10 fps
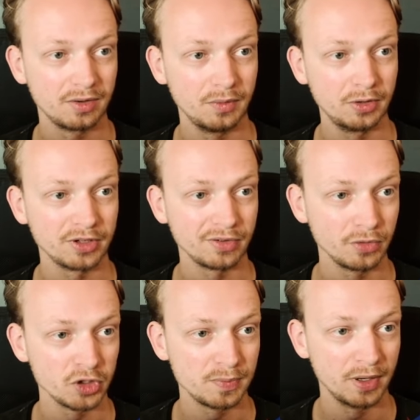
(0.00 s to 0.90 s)
We got our
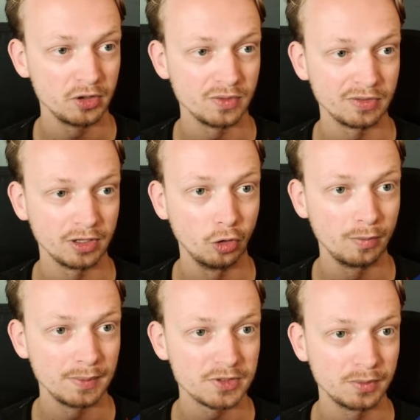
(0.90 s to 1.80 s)
first post with the lorem
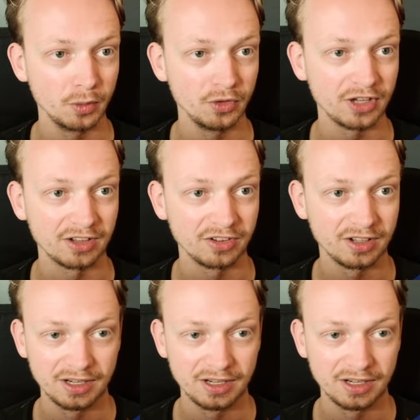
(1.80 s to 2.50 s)
ipsum content.